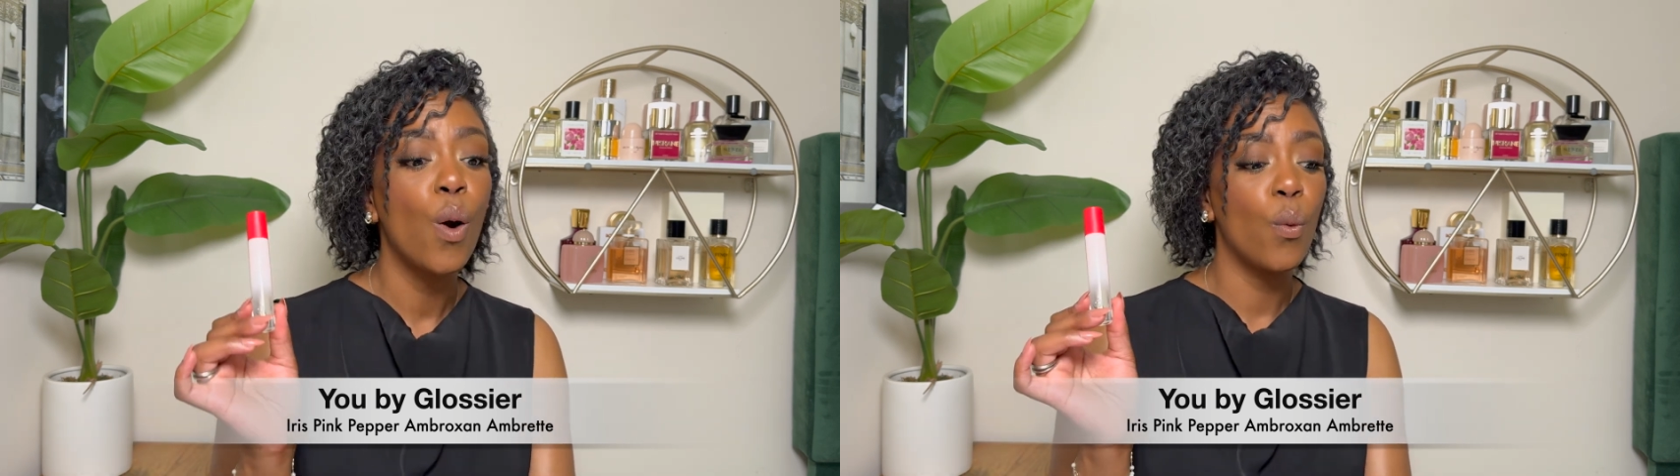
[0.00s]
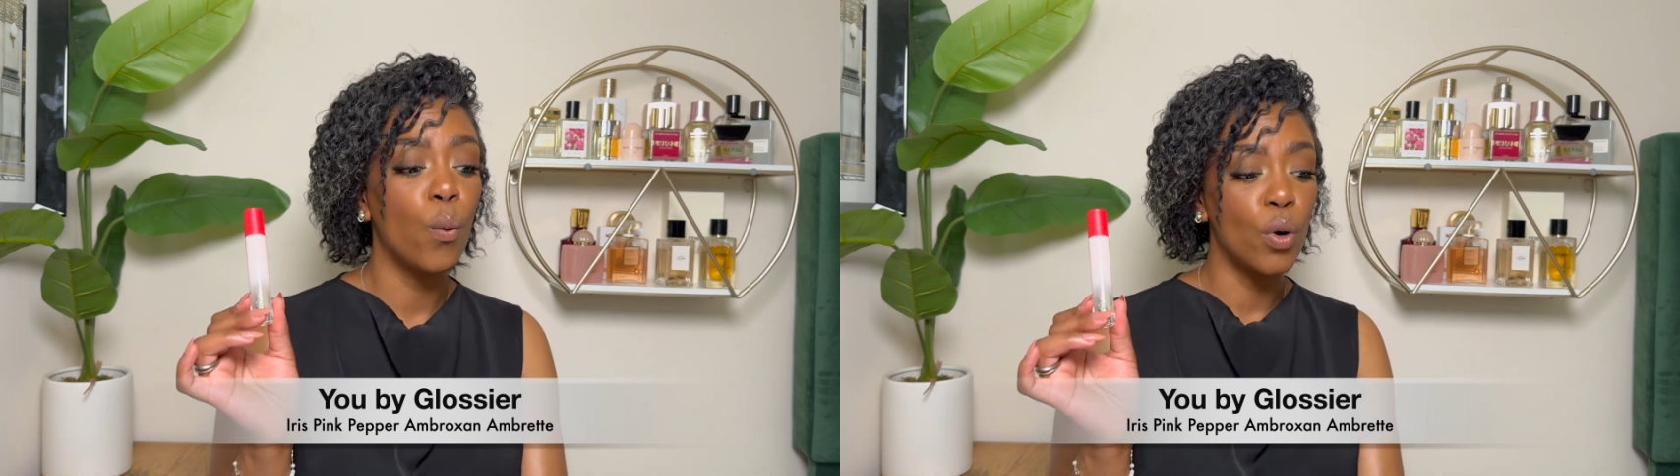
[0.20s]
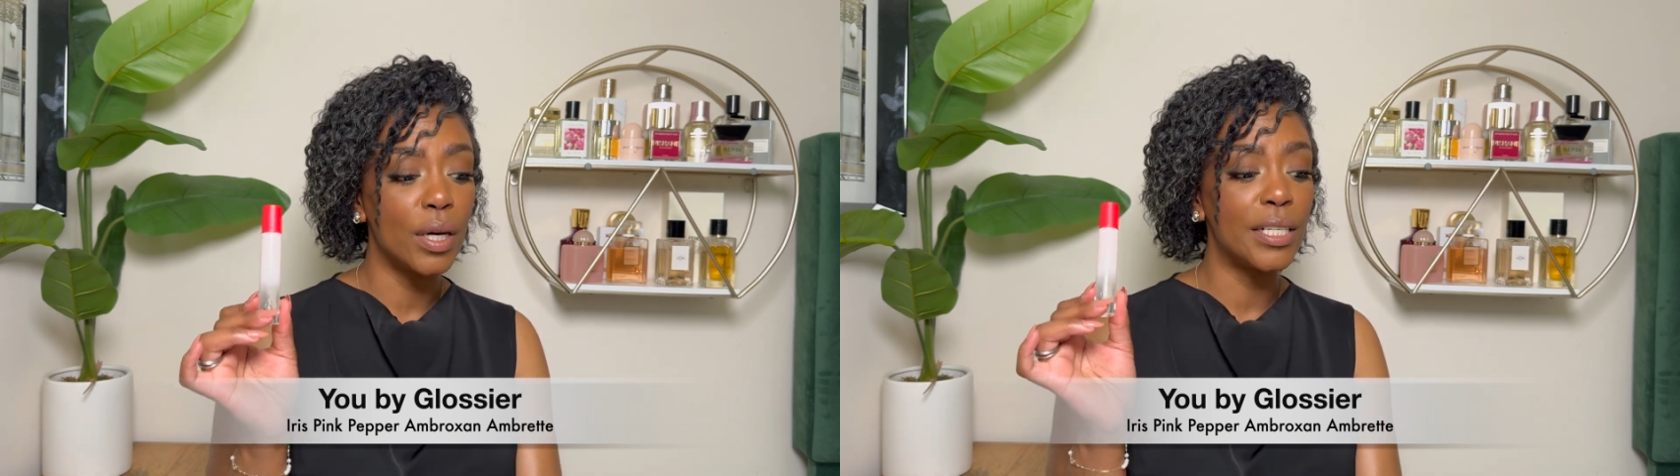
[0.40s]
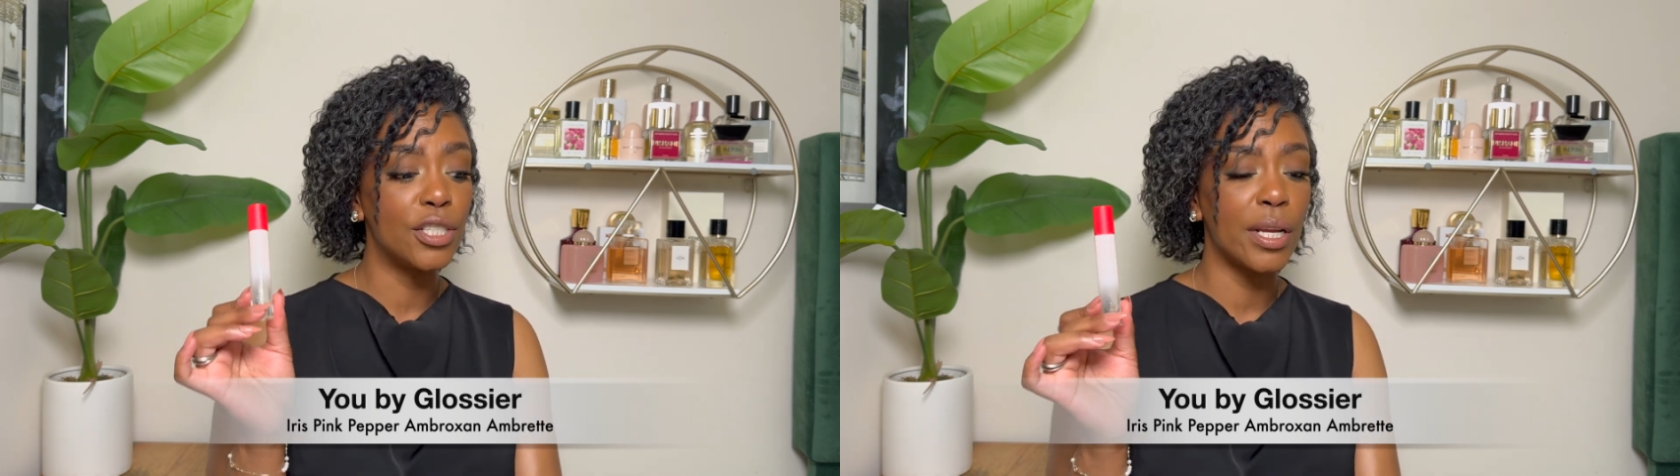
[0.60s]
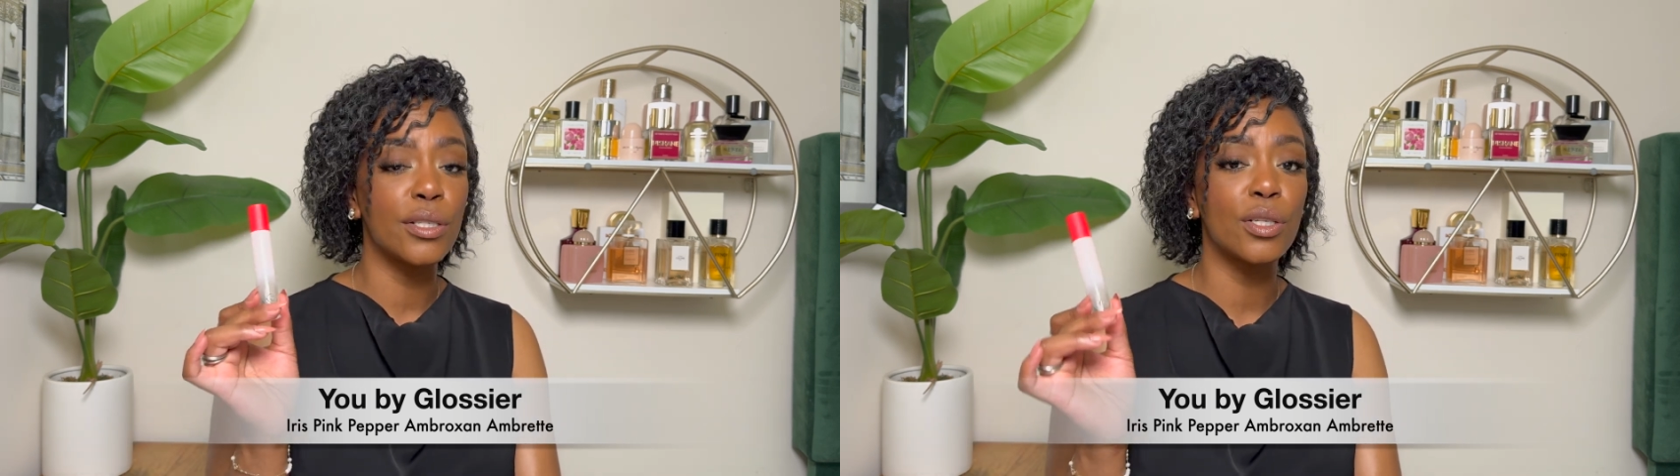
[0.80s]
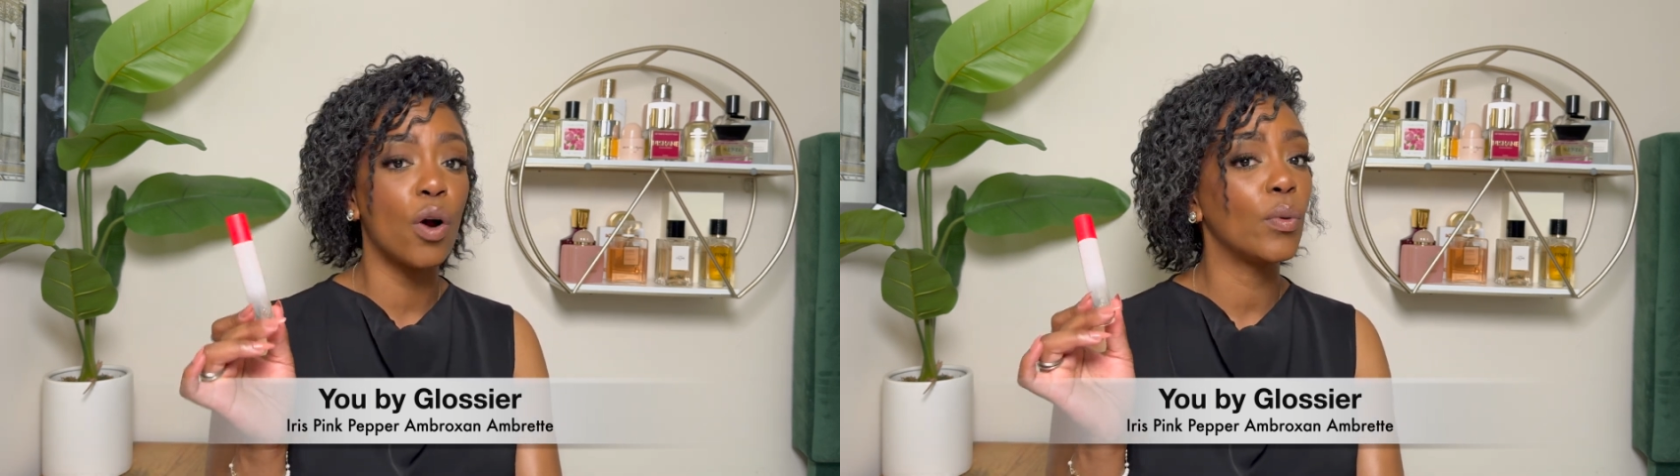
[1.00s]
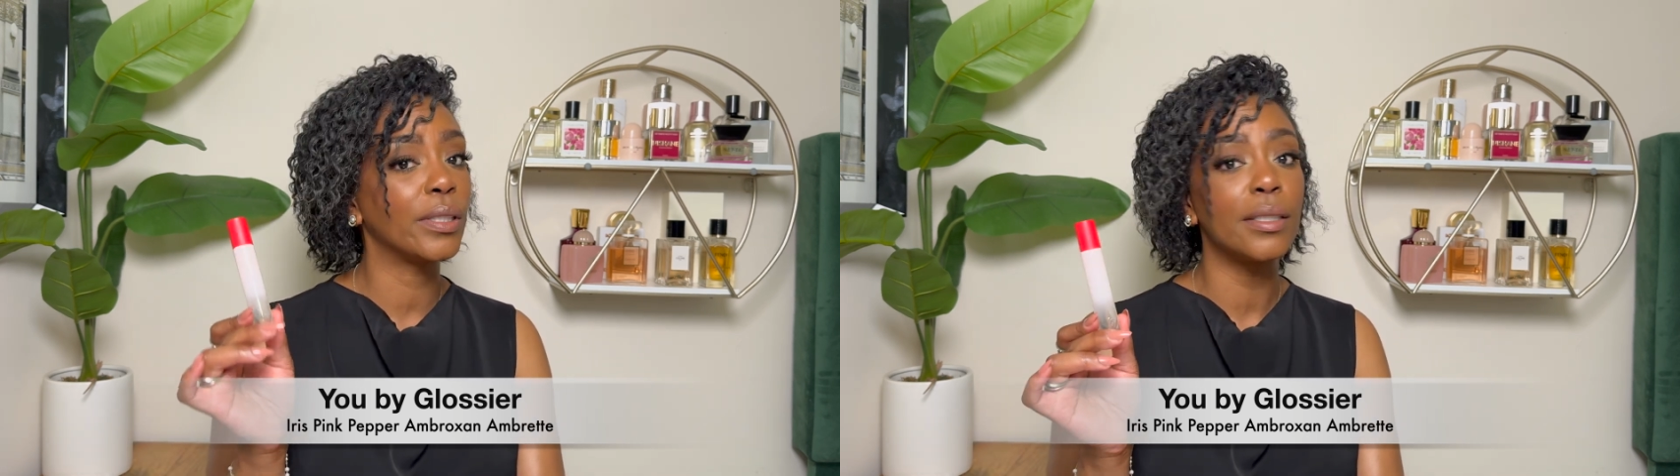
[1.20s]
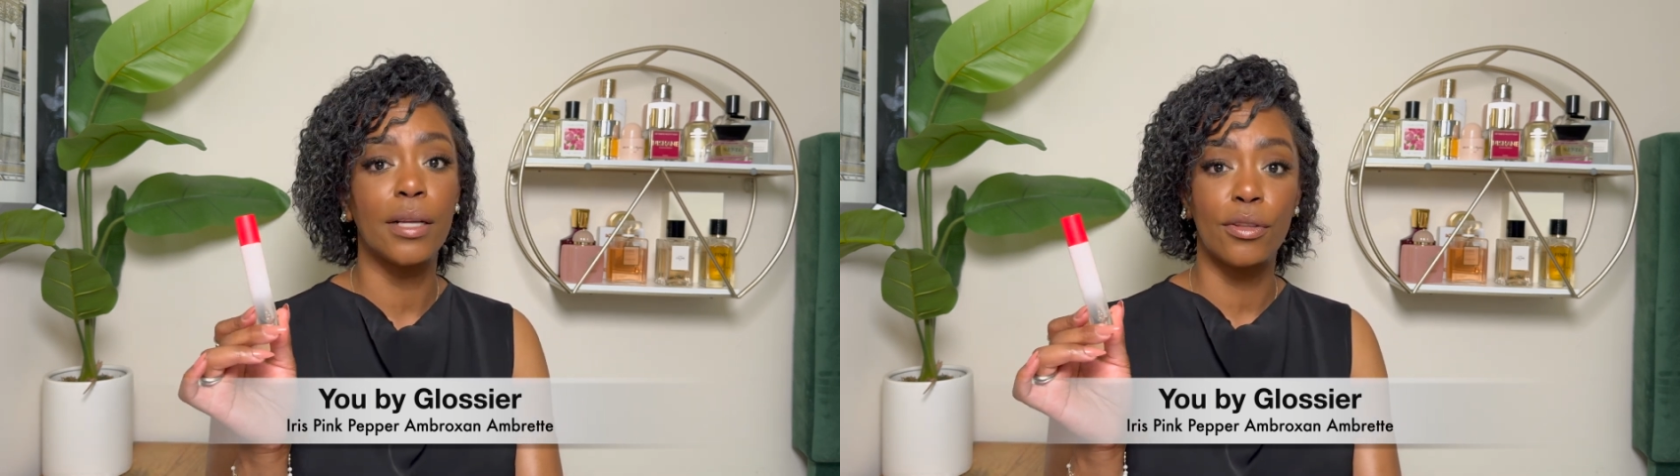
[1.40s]
would just go with
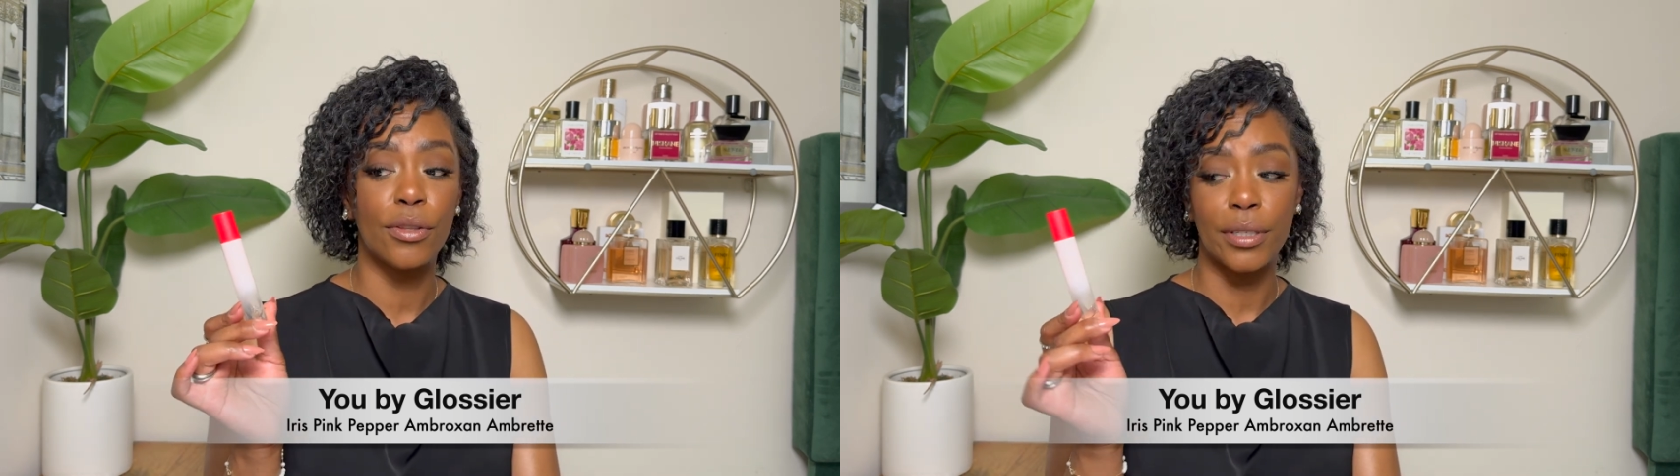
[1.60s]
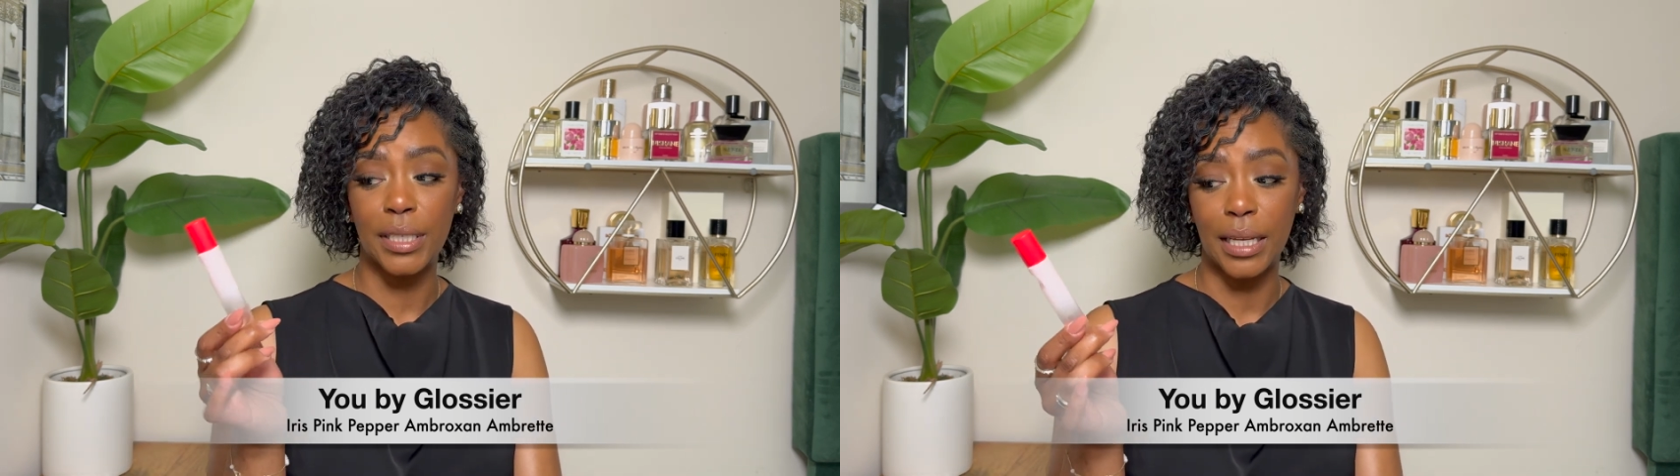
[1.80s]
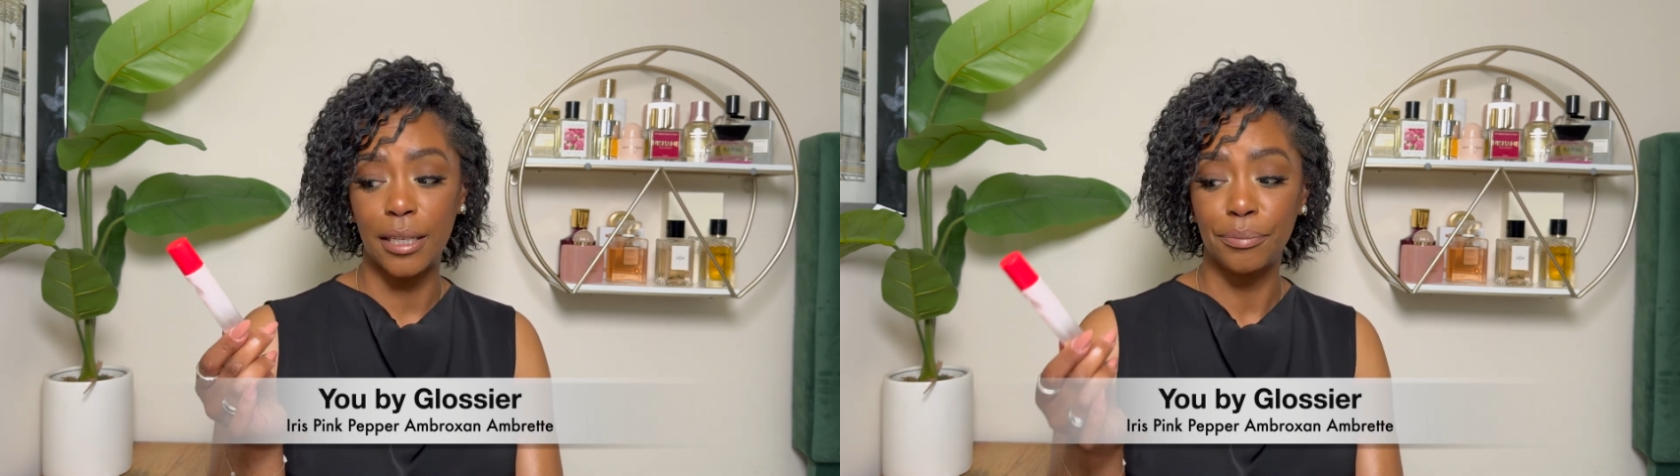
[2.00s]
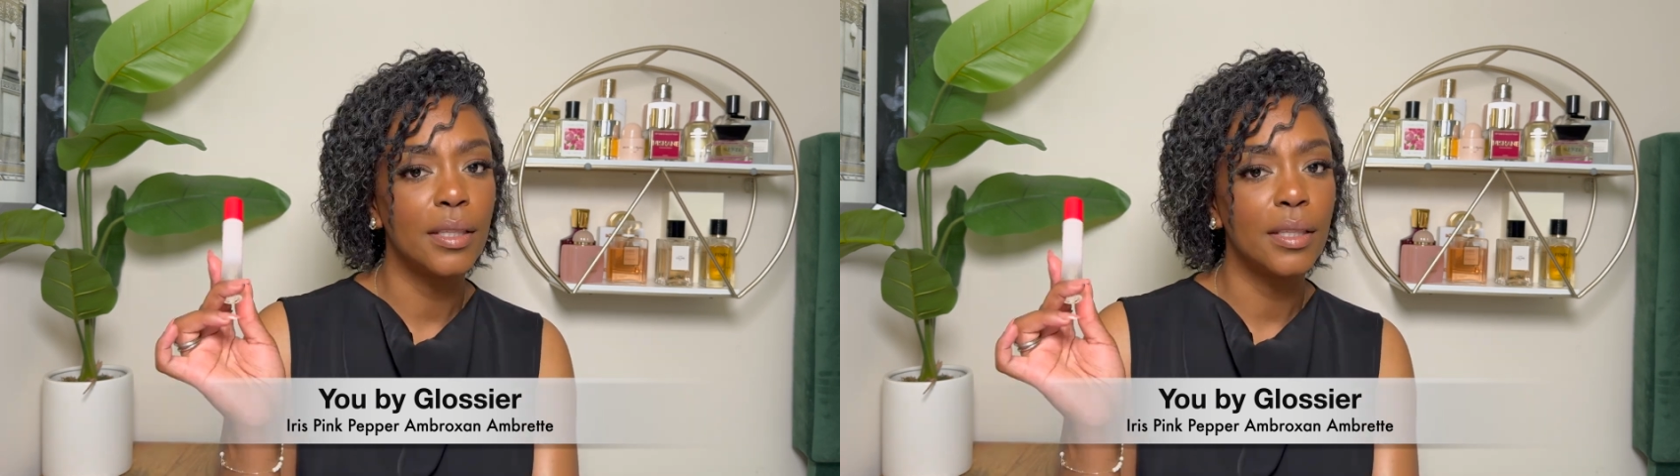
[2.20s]
Another 13.